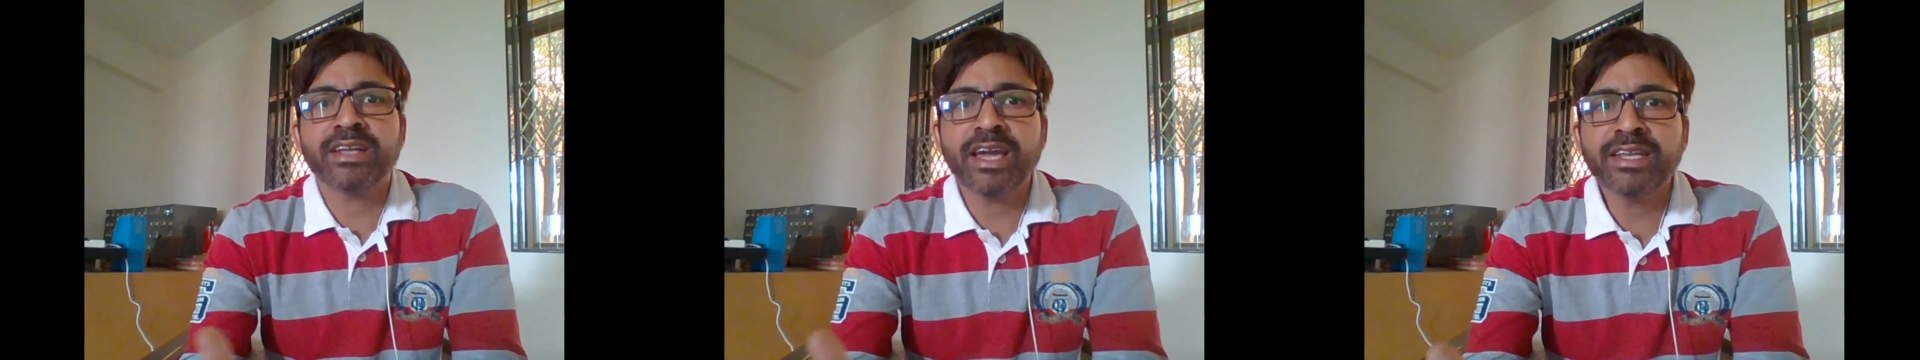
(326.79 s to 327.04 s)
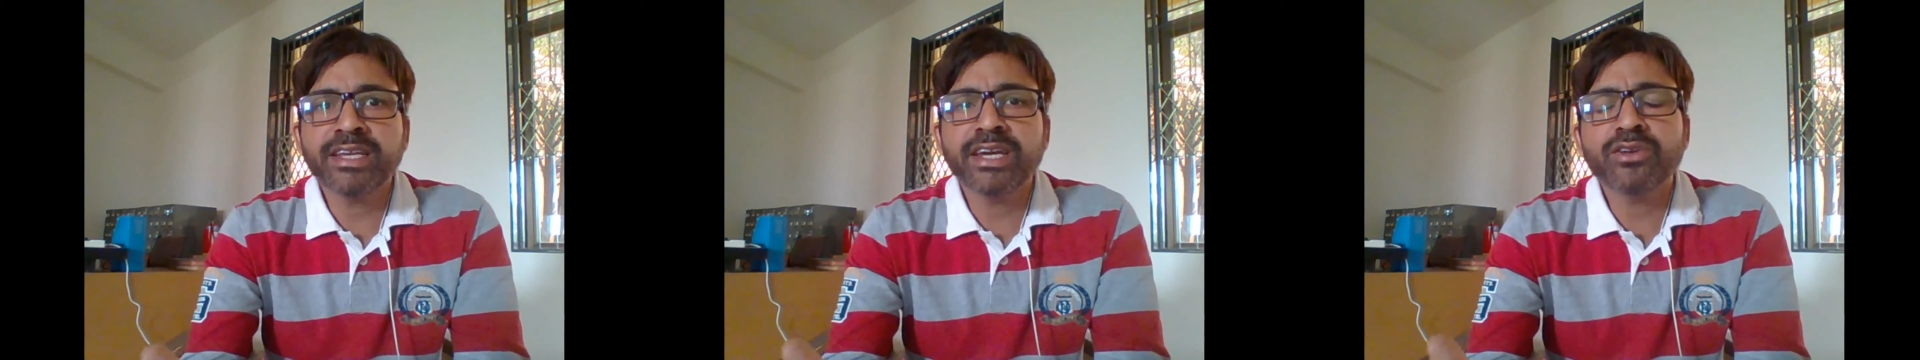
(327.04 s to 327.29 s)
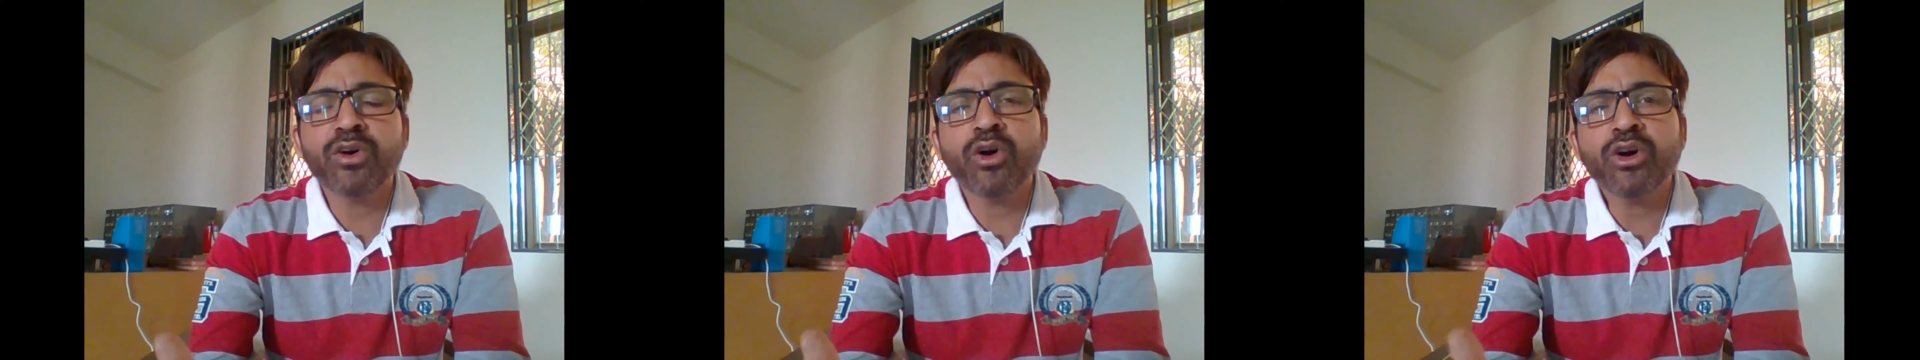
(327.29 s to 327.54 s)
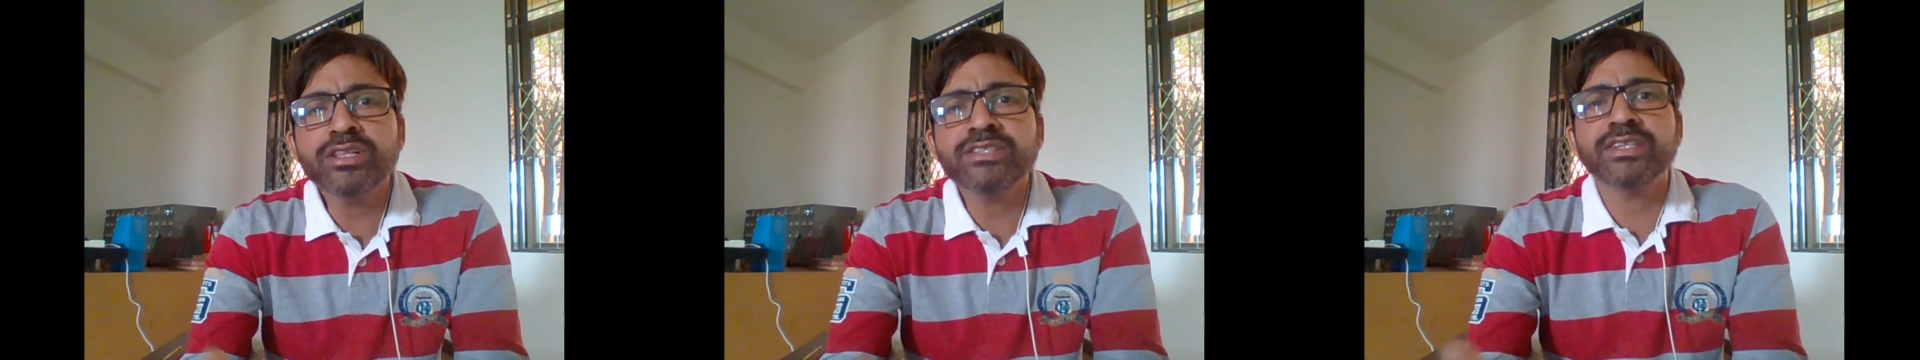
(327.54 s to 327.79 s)
idea, in
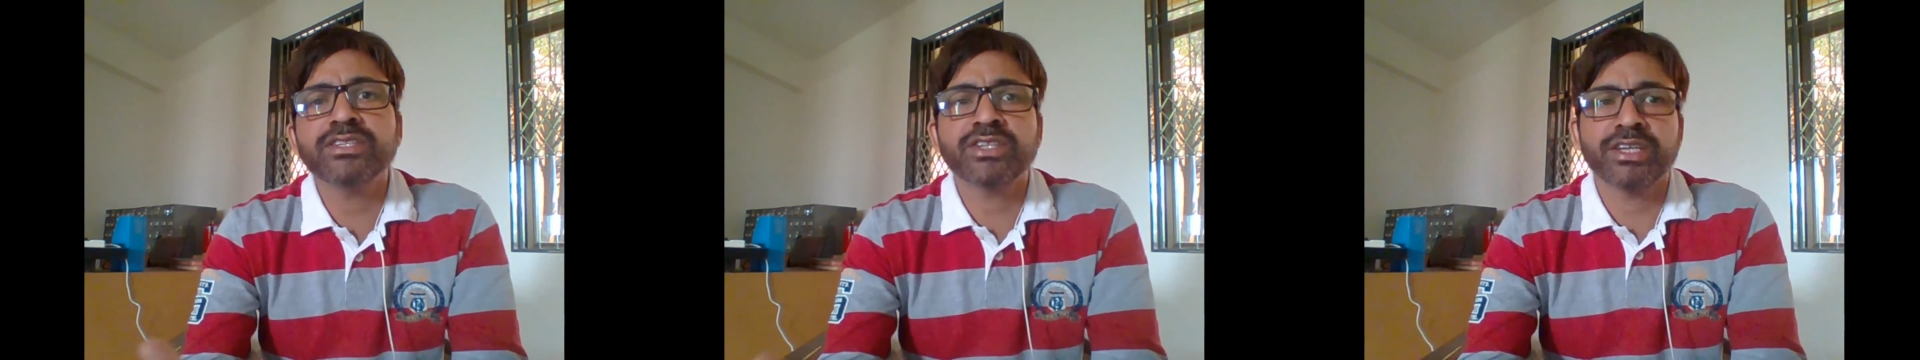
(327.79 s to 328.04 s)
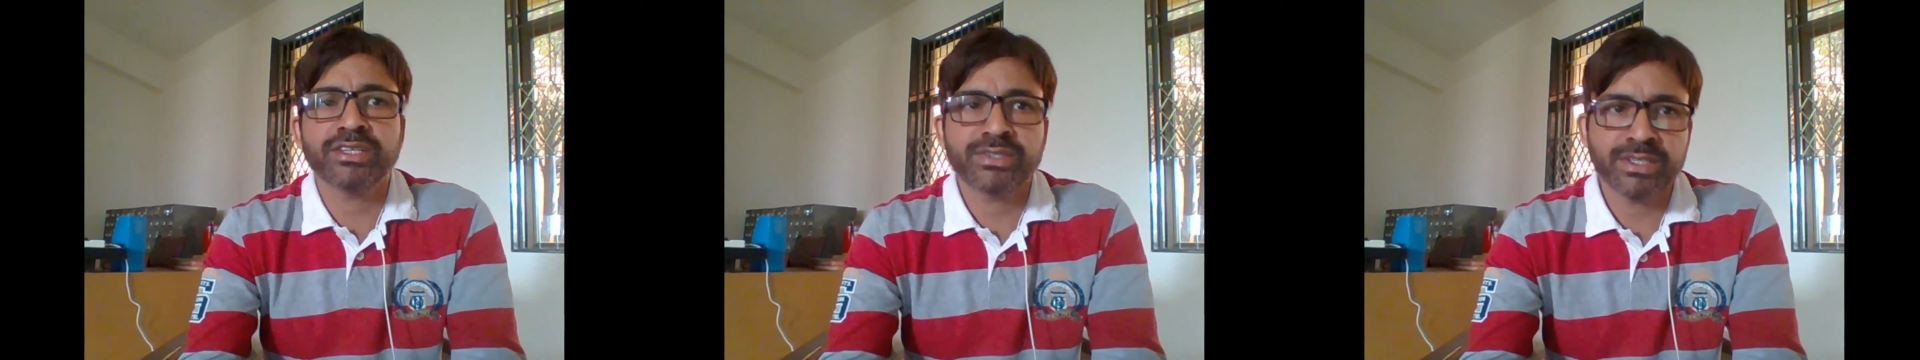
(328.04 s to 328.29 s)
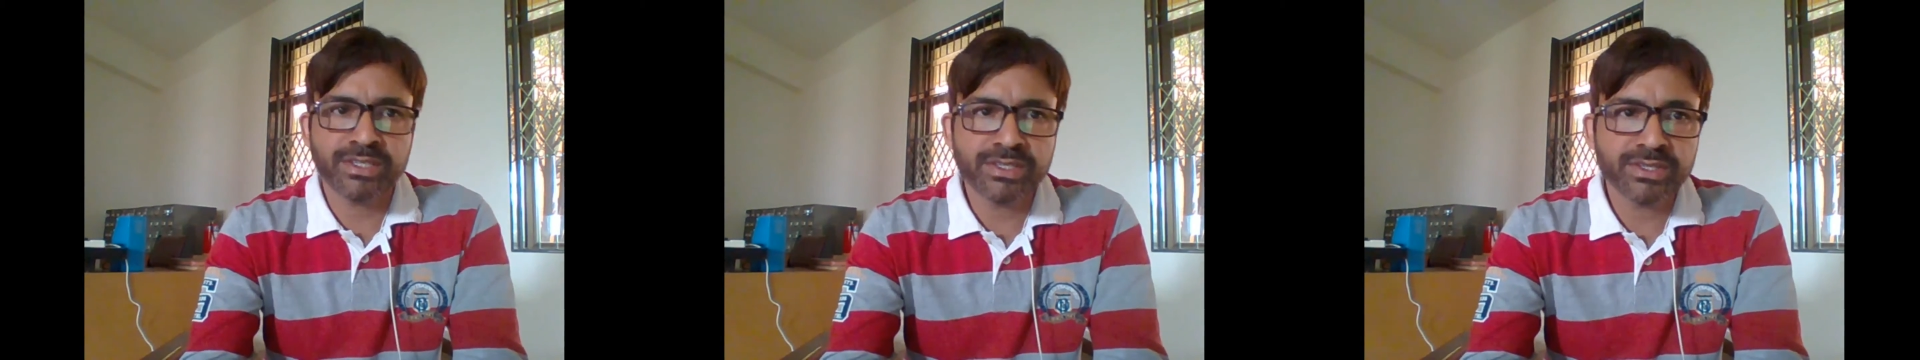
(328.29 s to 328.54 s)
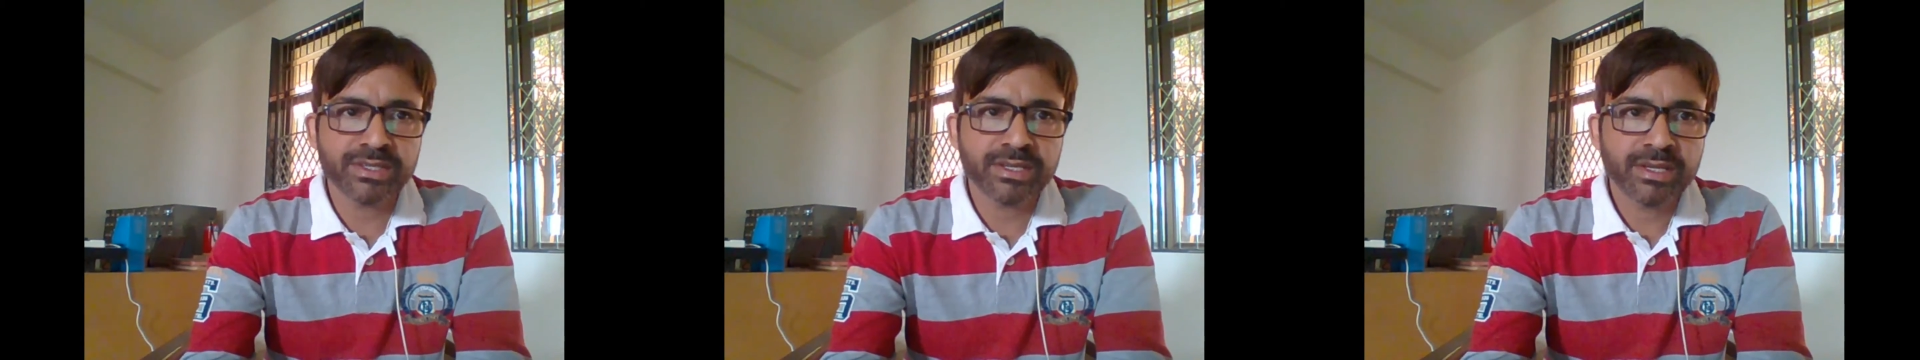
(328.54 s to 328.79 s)
all such cases,